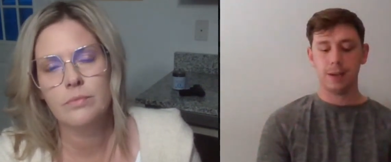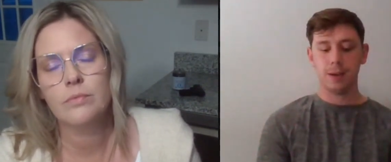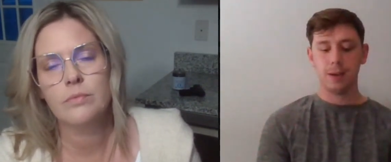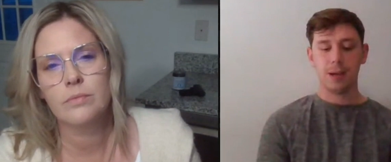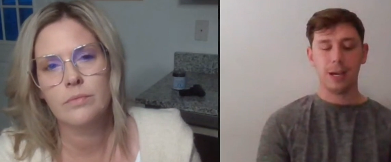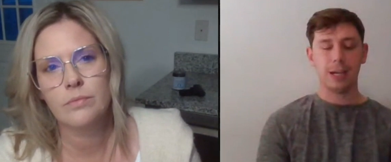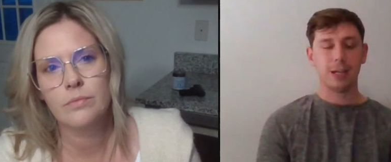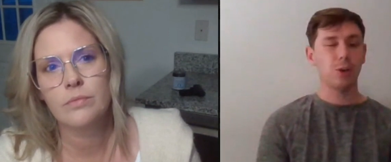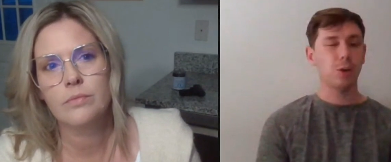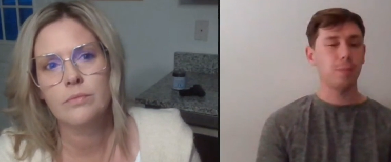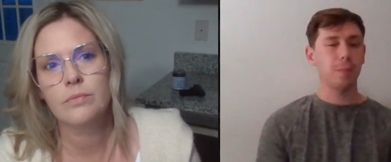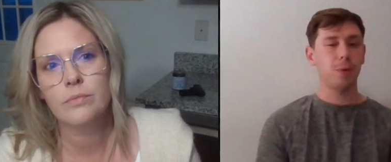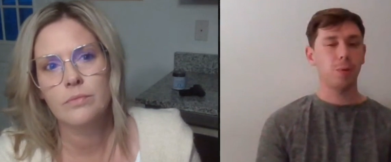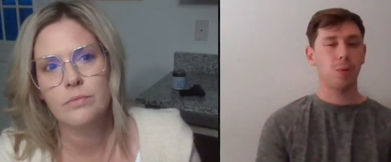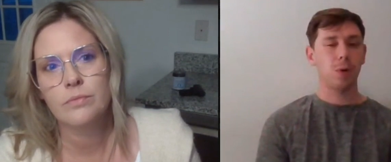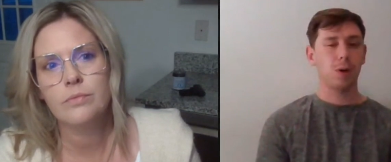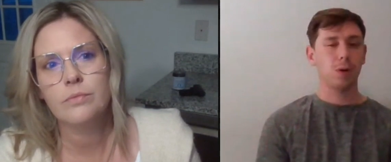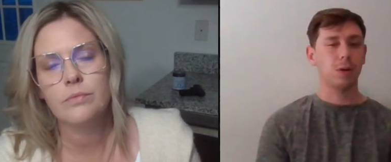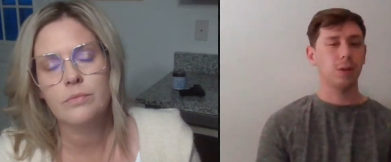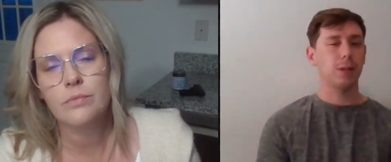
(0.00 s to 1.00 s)
Speaker 1: i could be
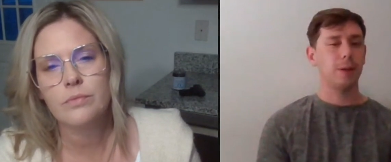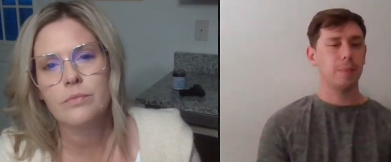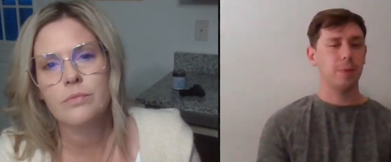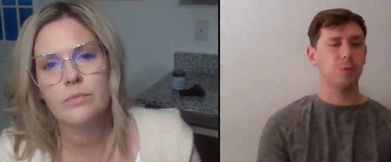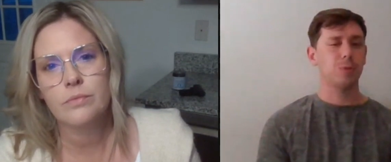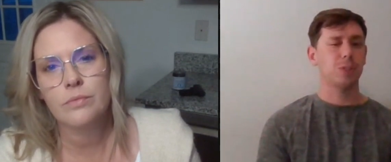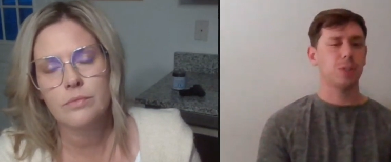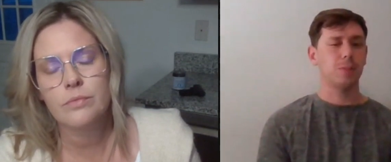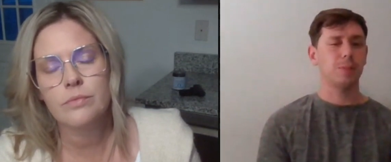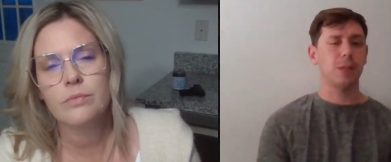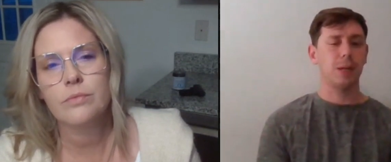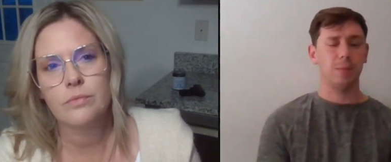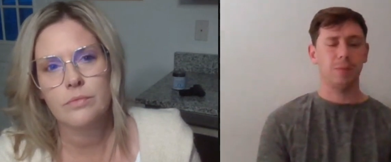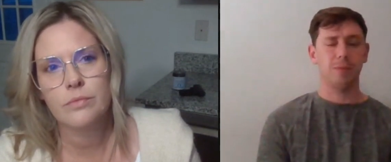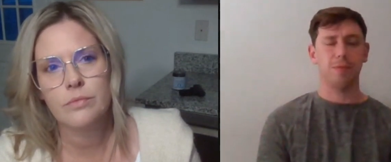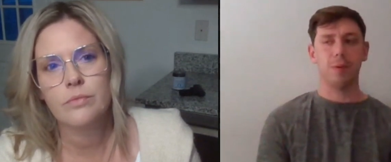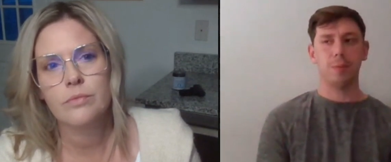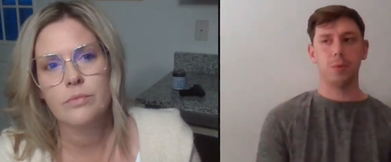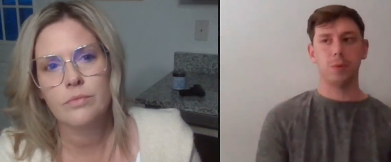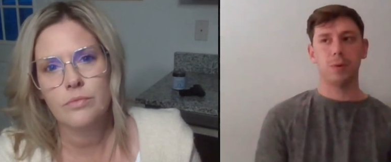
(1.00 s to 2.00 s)
wrong on that but it was sometime in
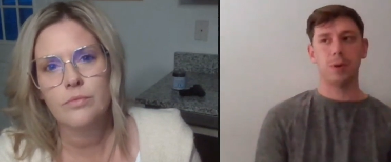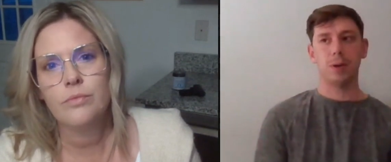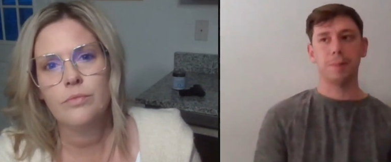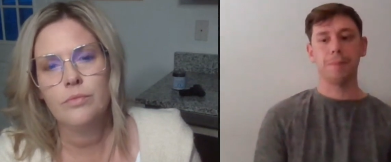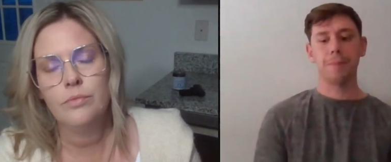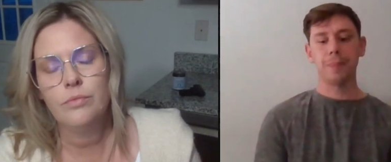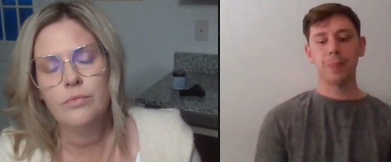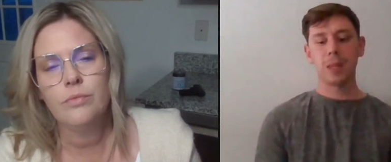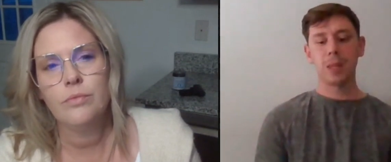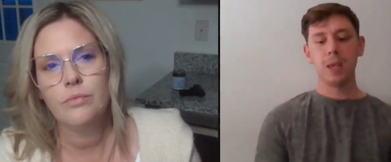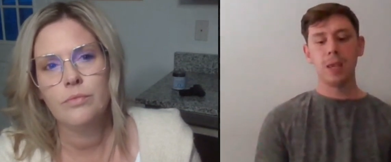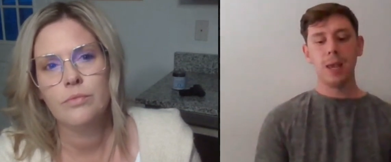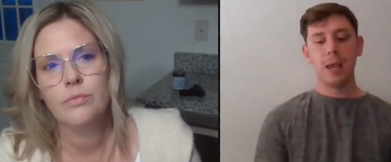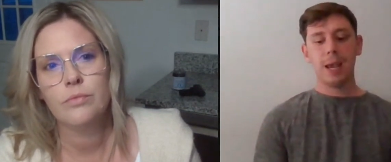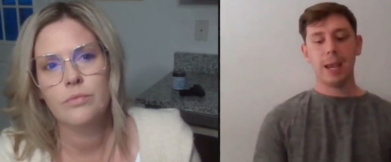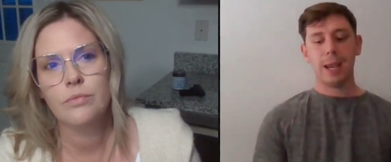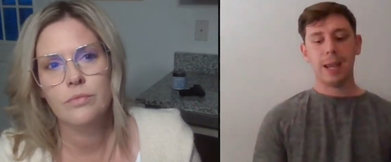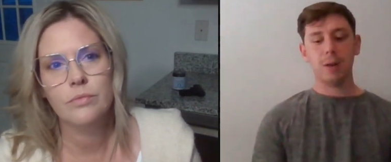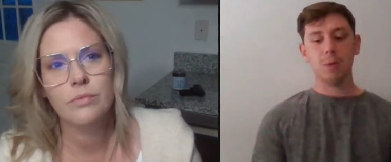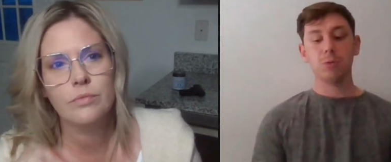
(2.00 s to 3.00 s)
february
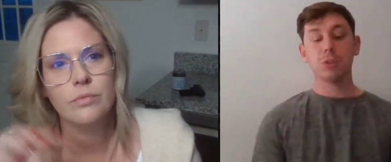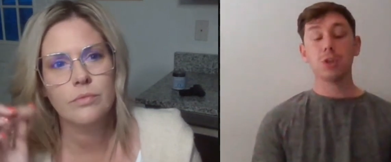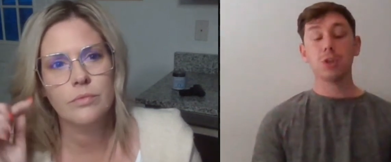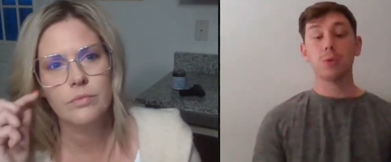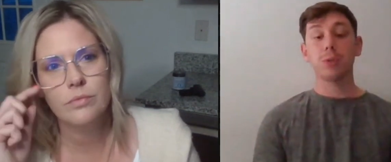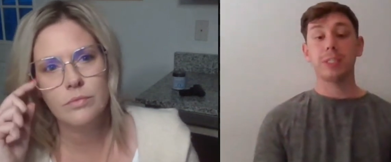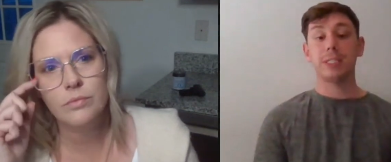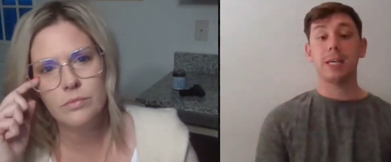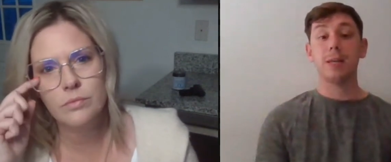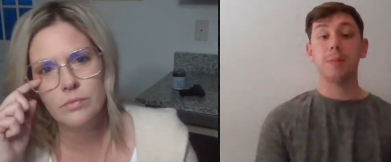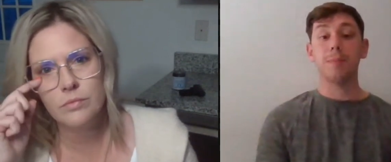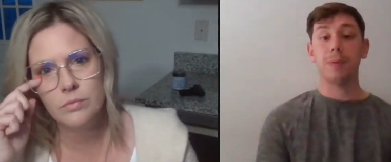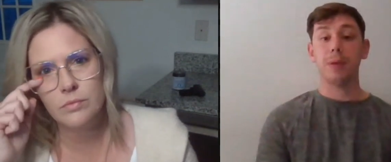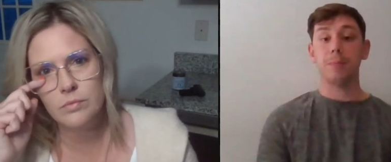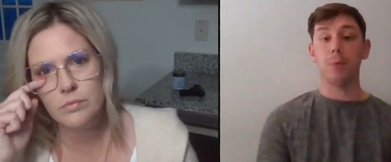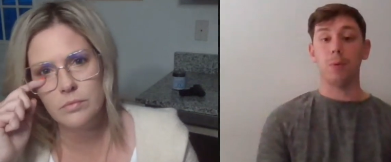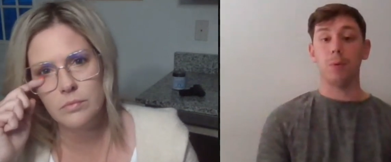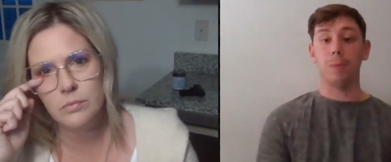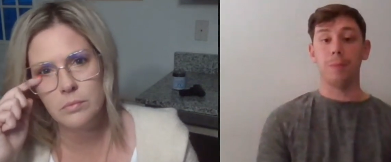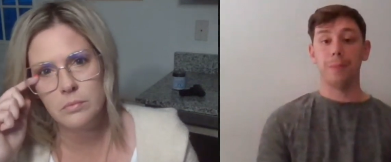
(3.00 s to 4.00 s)
and it was only 10
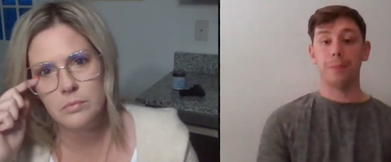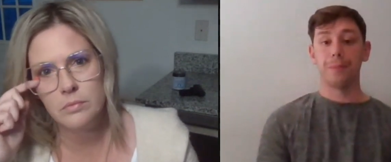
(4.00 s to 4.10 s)
people